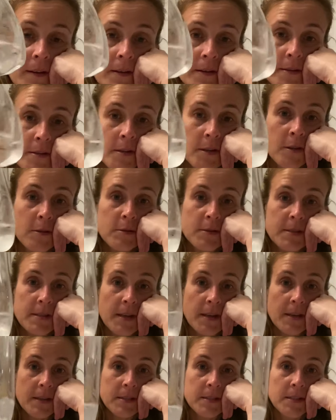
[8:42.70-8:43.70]
Do you
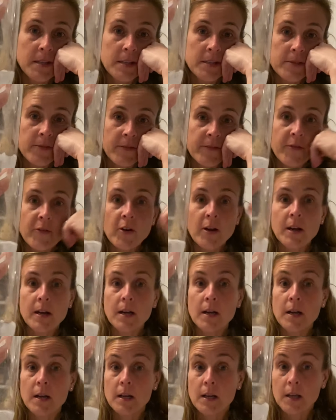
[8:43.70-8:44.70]
see a
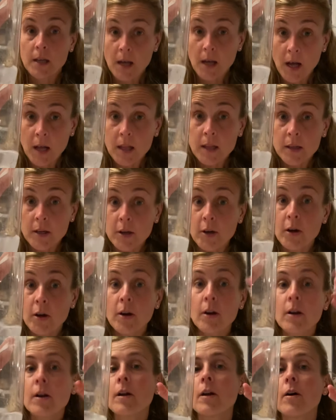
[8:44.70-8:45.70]
different
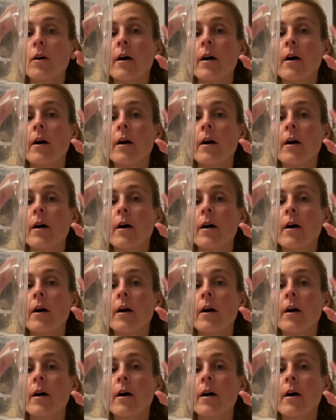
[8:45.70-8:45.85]
color